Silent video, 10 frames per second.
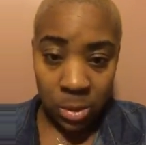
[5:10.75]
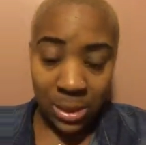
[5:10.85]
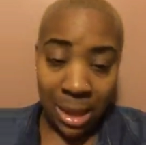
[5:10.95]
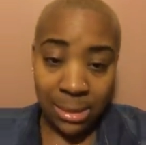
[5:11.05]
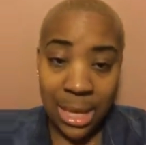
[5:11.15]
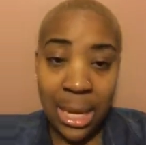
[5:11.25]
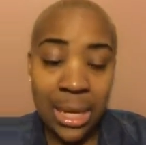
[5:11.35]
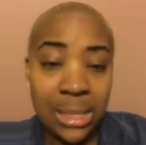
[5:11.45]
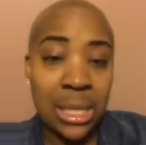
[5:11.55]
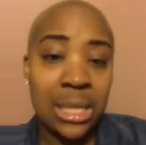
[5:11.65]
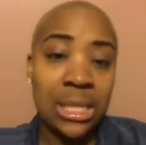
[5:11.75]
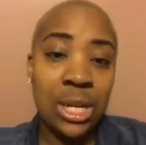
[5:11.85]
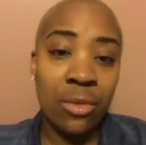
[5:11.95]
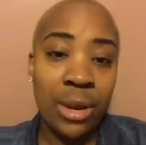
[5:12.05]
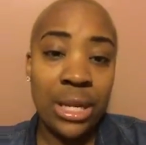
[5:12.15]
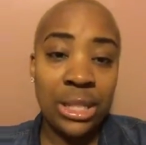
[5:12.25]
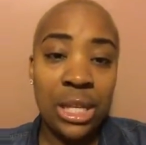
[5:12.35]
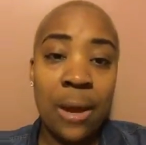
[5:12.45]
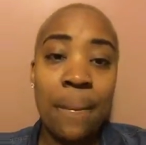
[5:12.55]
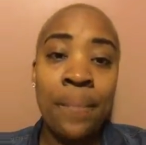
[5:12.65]
without taking into
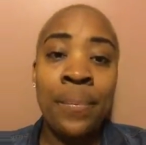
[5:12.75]
consideration